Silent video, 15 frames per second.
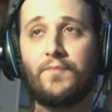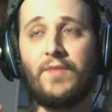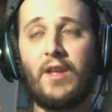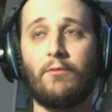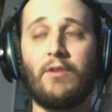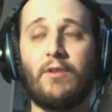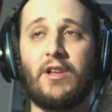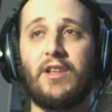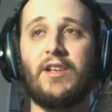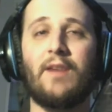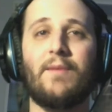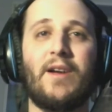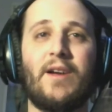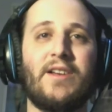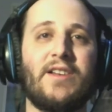really
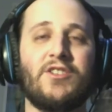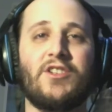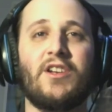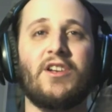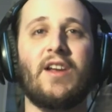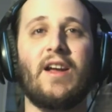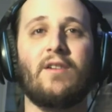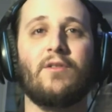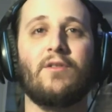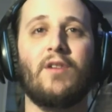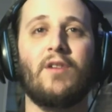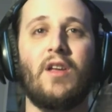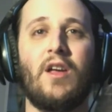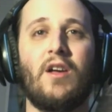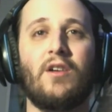got my attention
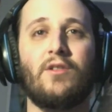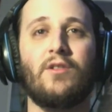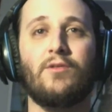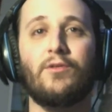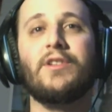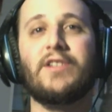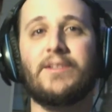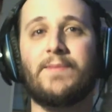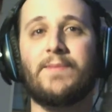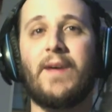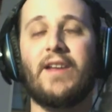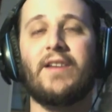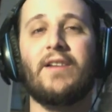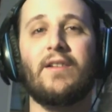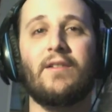how cool this
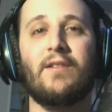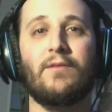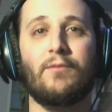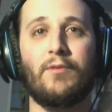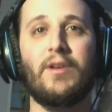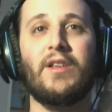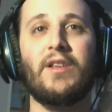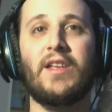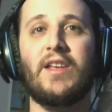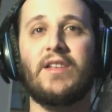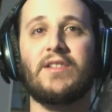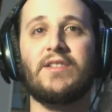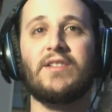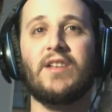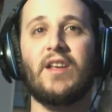band really
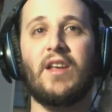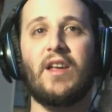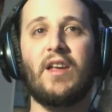is